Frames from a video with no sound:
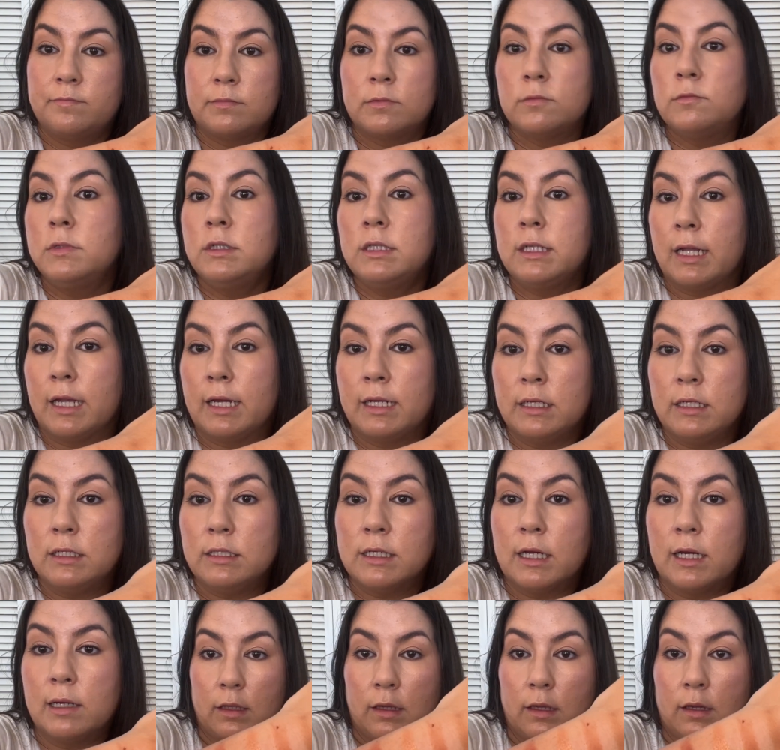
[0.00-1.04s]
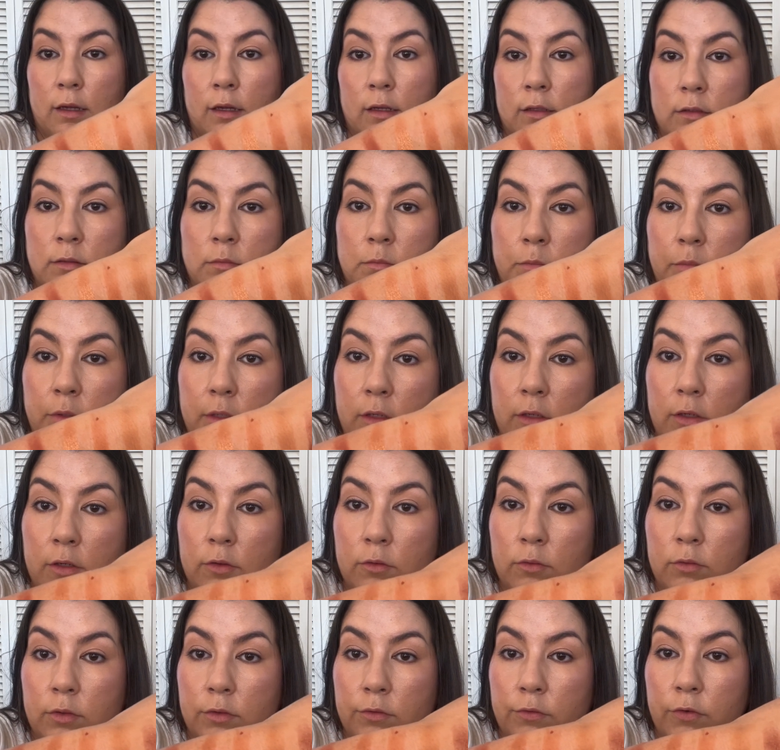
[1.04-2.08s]
Really anytime. Yeah, it's
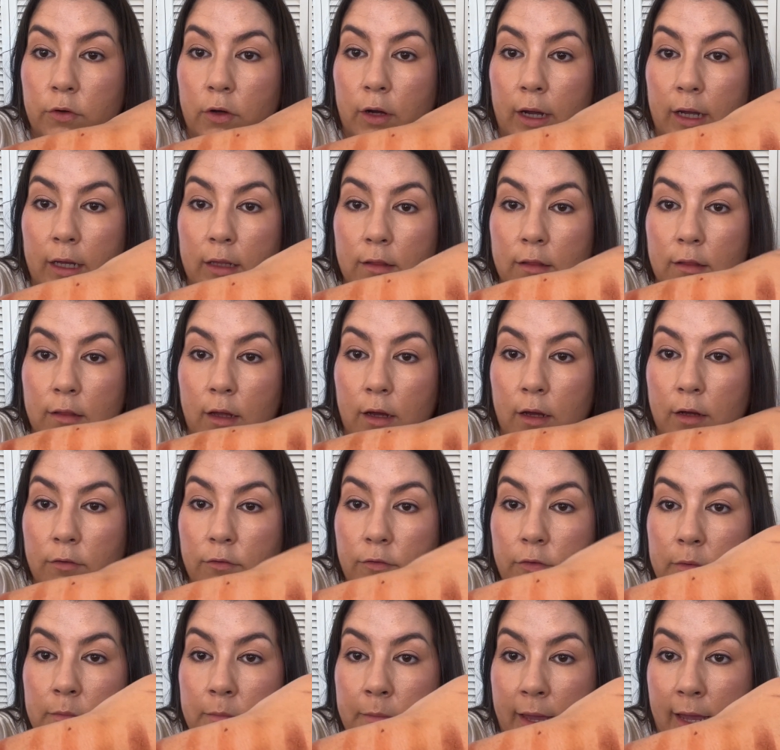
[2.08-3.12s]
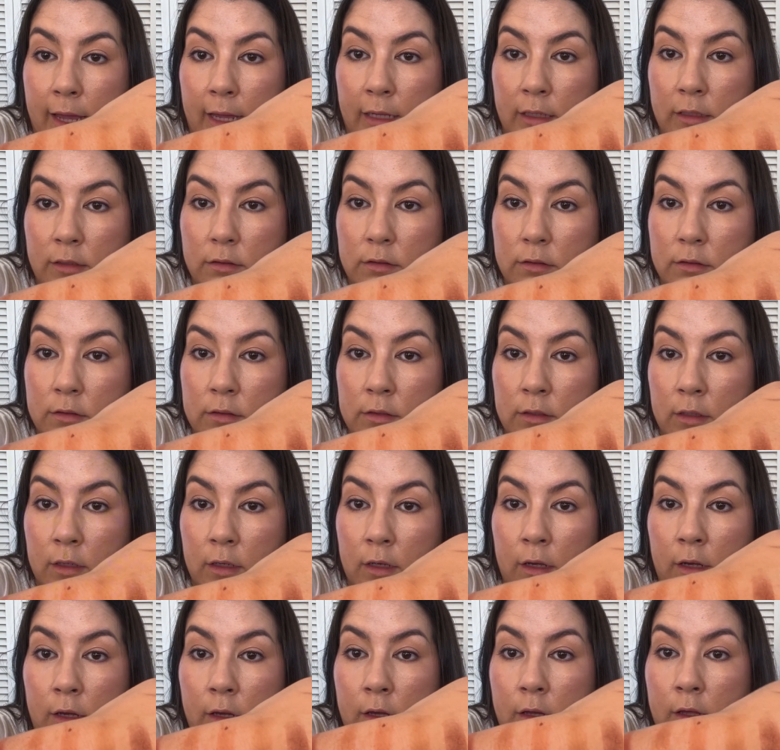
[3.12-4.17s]
beautiful. I love the mattes.
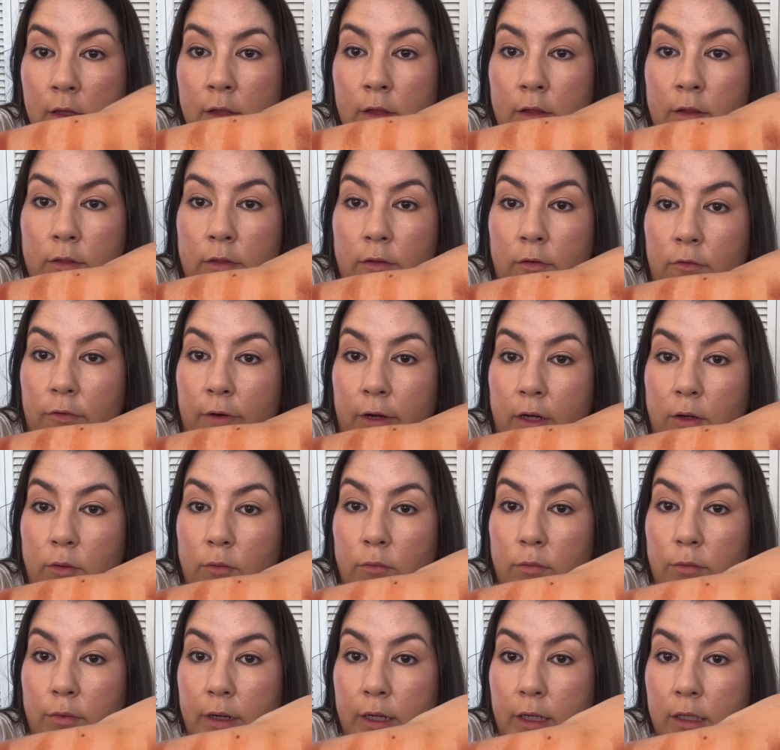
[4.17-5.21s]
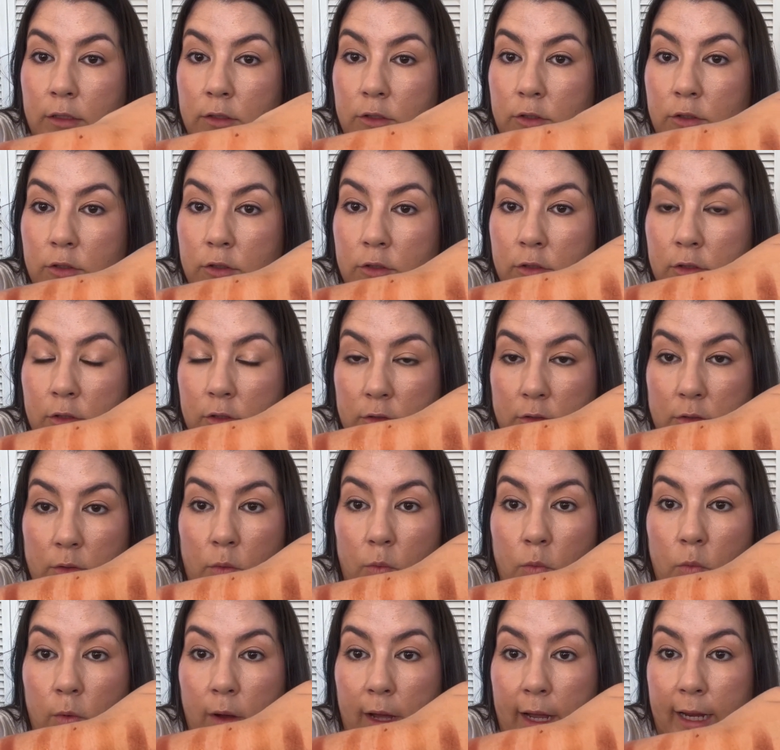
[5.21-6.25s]
They're very rich. There's
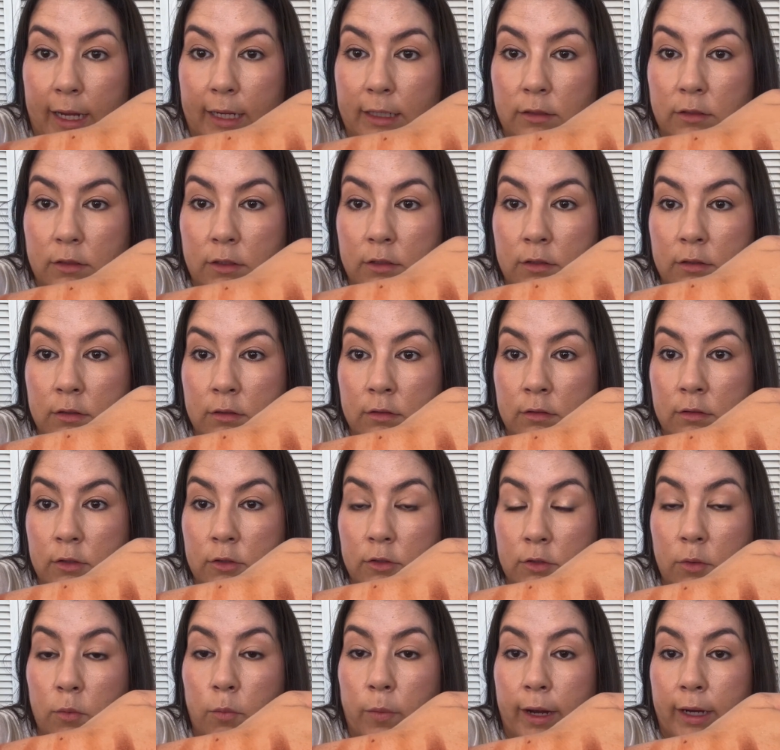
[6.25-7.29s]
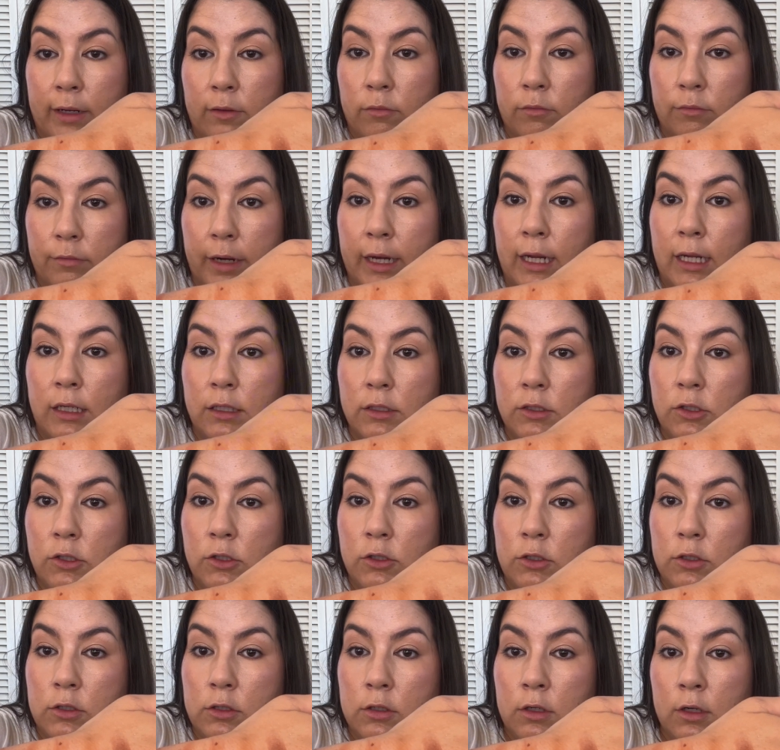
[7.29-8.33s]
a wide
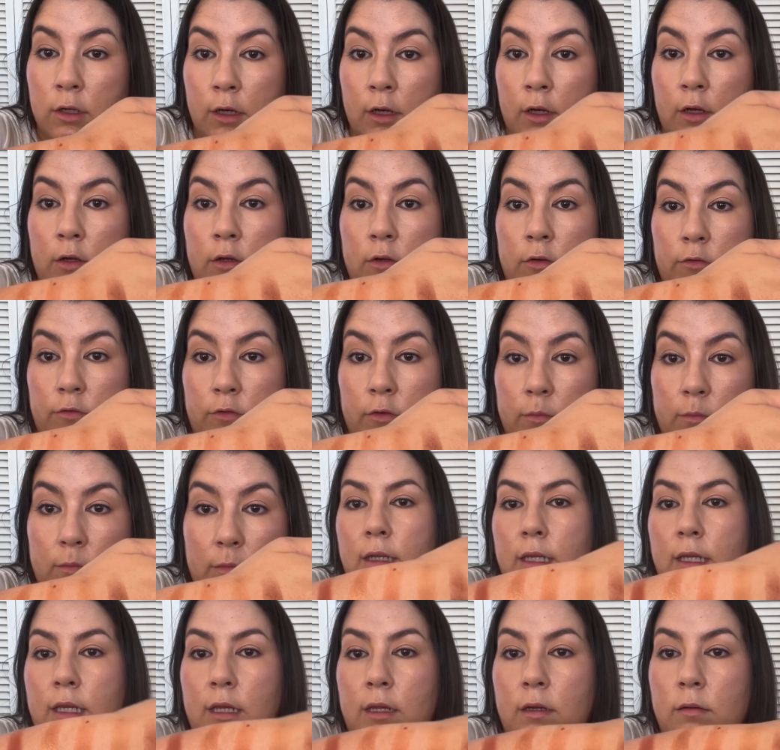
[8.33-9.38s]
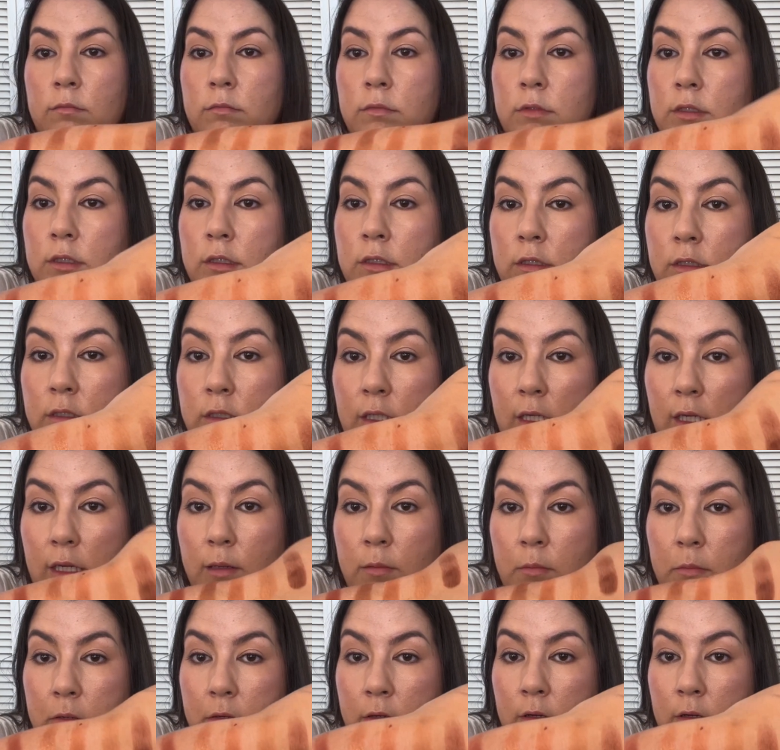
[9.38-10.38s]
range from medium to deep.